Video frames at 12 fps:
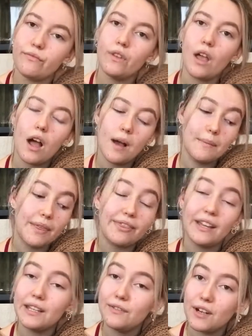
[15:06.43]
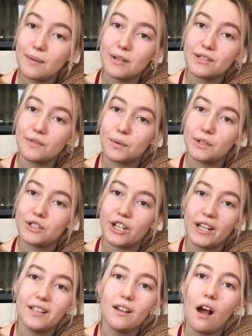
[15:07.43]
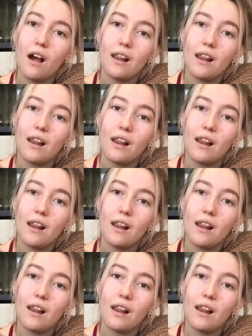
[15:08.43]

Um, thank you very much for watching.